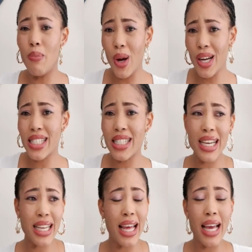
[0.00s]

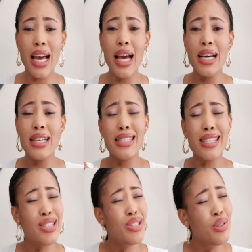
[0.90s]
person? Like,
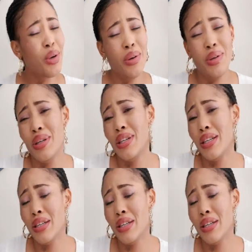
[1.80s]
just don't,